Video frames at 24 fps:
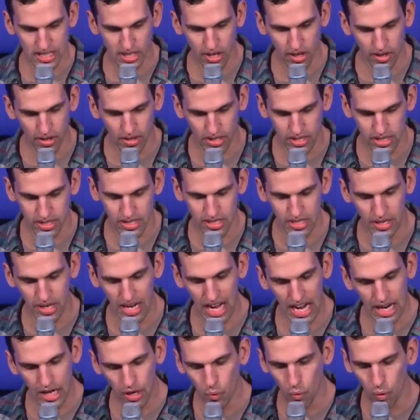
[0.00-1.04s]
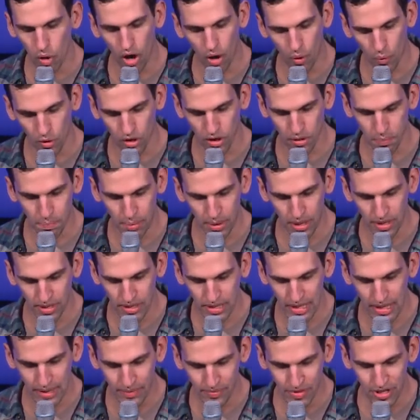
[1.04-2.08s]
called us to. Any wall worth
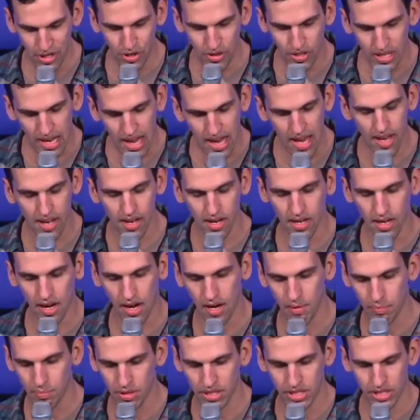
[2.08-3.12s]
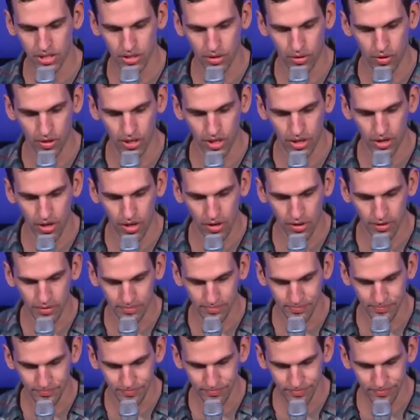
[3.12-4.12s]
building, you can't accomplish on your own.